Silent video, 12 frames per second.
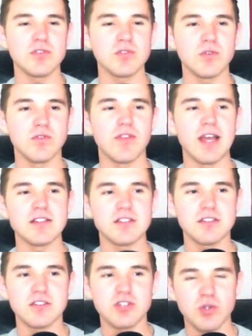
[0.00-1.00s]
sort of like
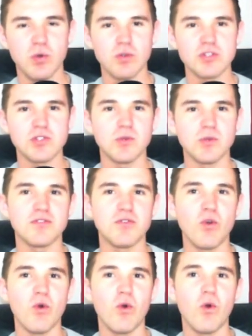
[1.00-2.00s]
short swords
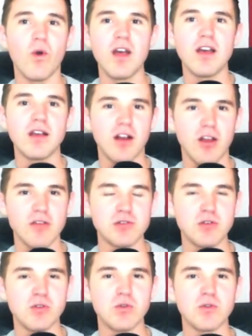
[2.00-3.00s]
for
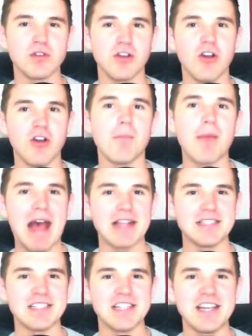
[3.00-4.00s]
close quarter
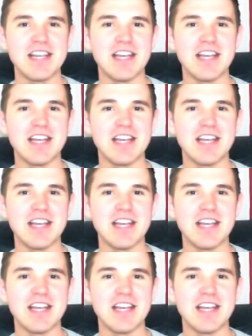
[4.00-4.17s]
combat,